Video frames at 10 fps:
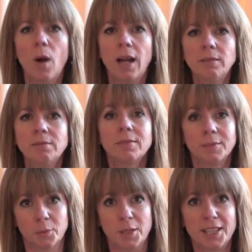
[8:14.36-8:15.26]
Well,
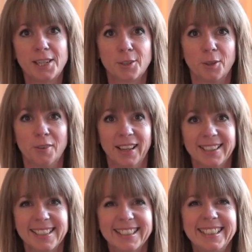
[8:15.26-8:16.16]
we teach all of
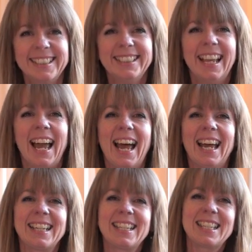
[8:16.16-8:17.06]
that.
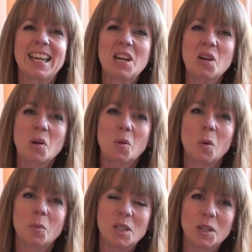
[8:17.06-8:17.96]
And
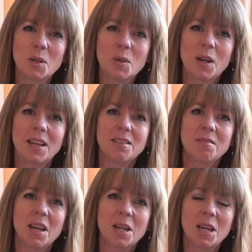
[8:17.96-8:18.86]
what we do
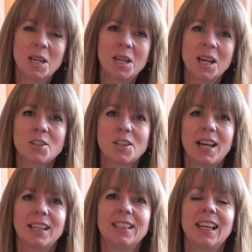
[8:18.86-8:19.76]
in a
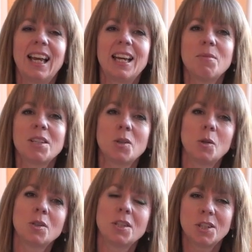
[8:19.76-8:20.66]
nutshell, this
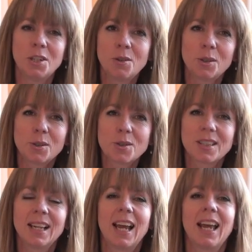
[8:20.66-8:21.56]
course is a new
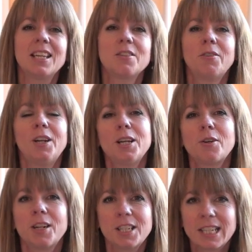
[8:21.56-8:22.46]
course. It's fully
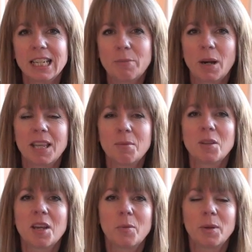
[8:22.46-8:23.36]
accredited by the
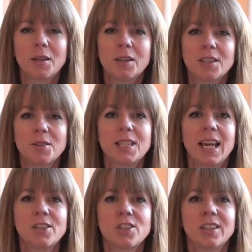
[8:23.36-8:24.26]
Hypnotherapy
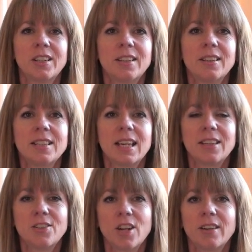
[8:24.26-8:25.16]
Association
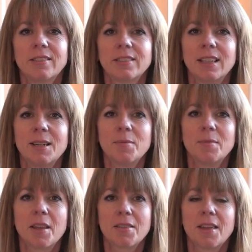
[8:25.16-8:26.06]
and the General
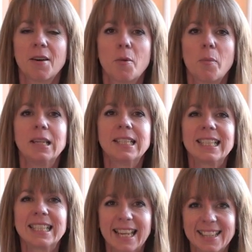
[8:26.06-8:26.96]
Hypnotherapy
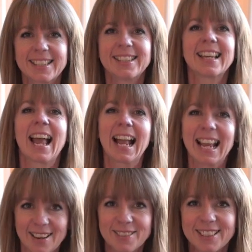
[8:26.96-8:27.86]
Standards
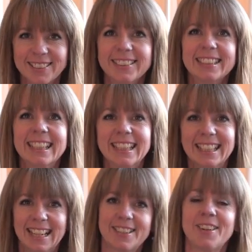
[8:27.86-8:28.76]
Council.
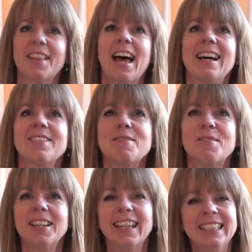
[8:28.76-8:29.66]
Glad I got that out in
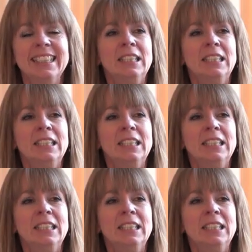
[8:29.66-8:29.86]
one.